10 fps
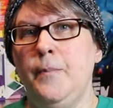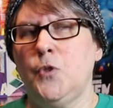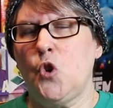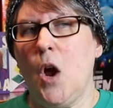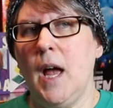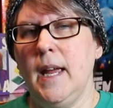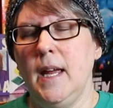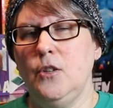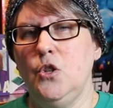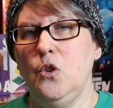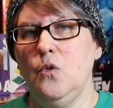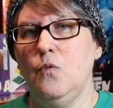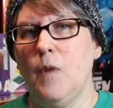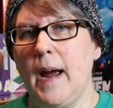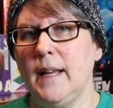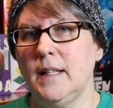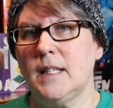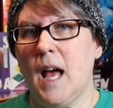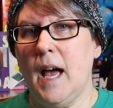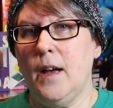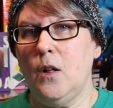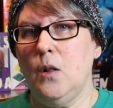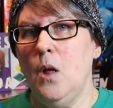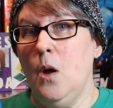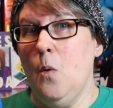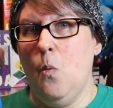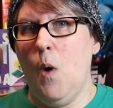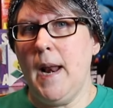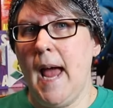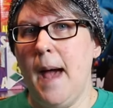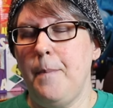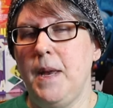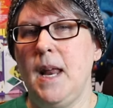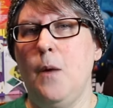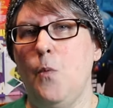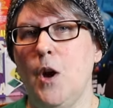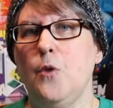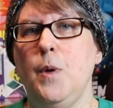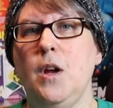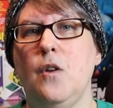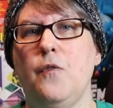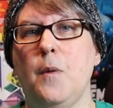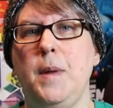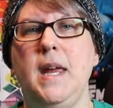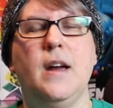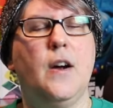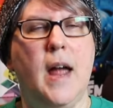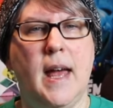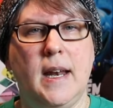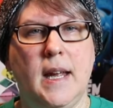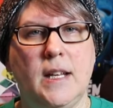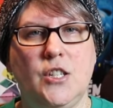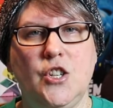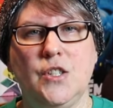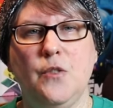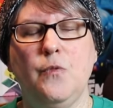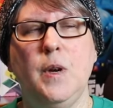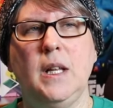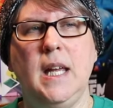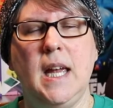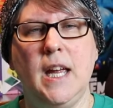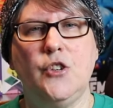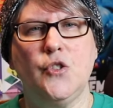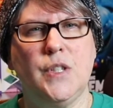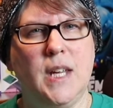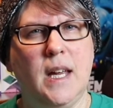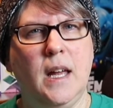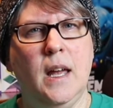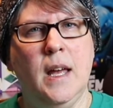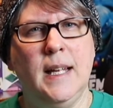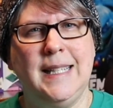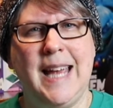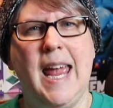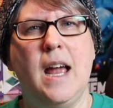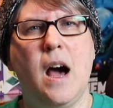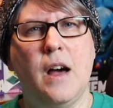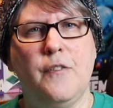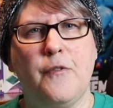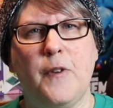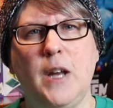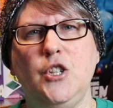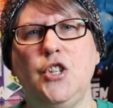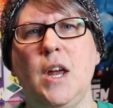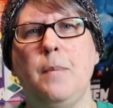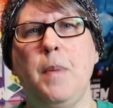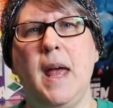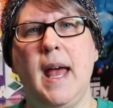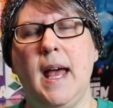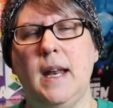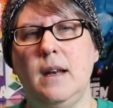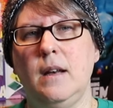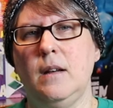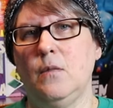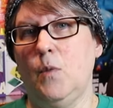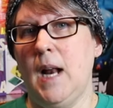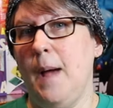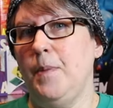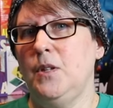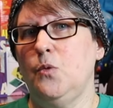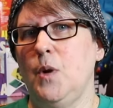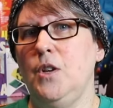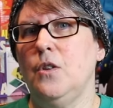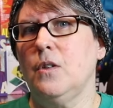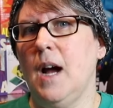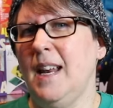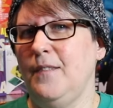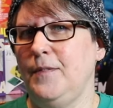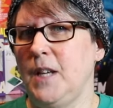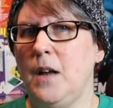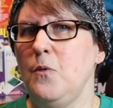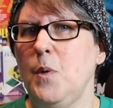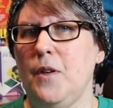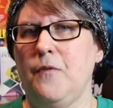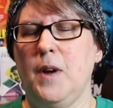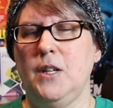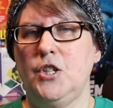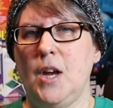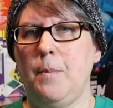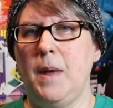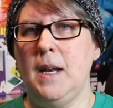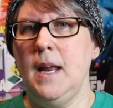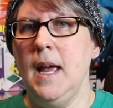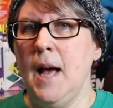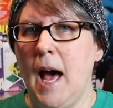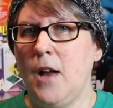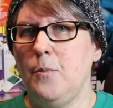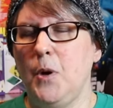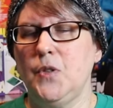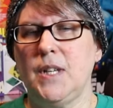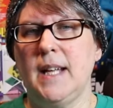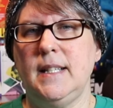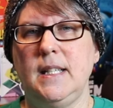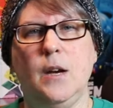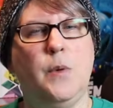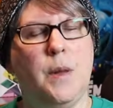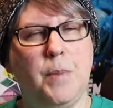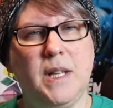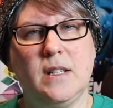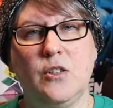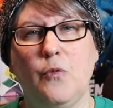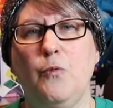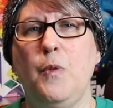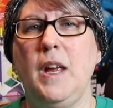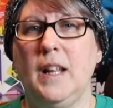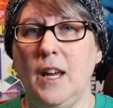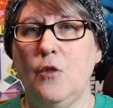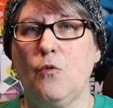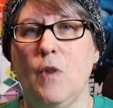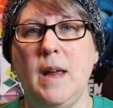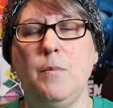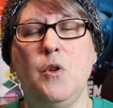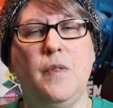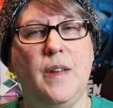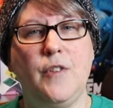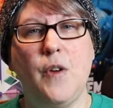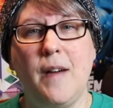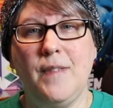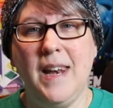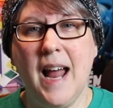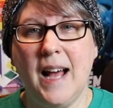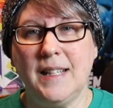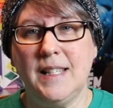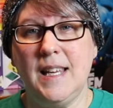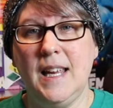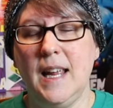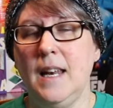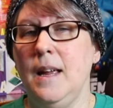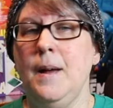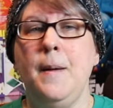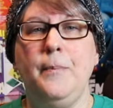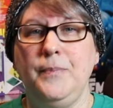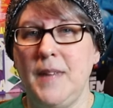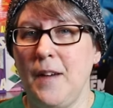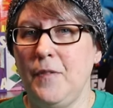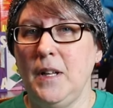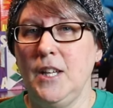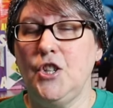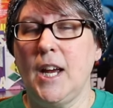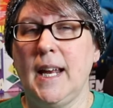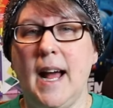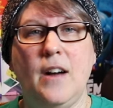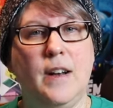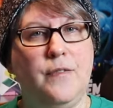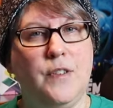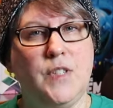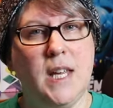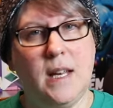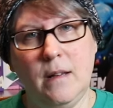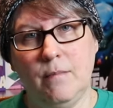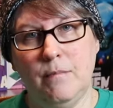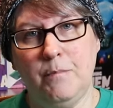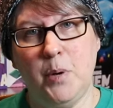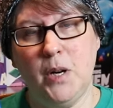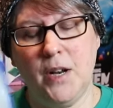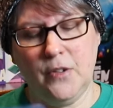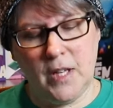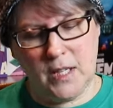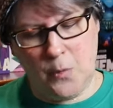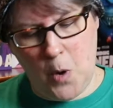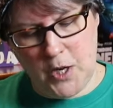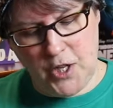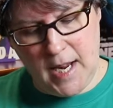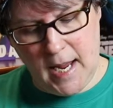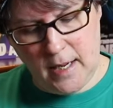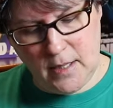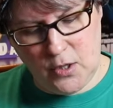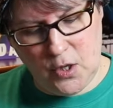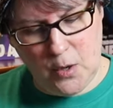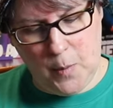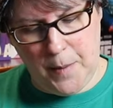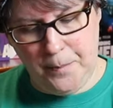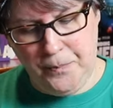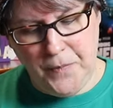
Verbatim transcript: trying to reconcile what happened and where do we go from here. And it's just a really interesting take on friendship and what happens when you're kind of done with a friendship and how do both sides deal with it. But this is a really great movie. If you have not seen it, definitely check it out. And if you've seen it, put it on your list and watch it again because it's a good one.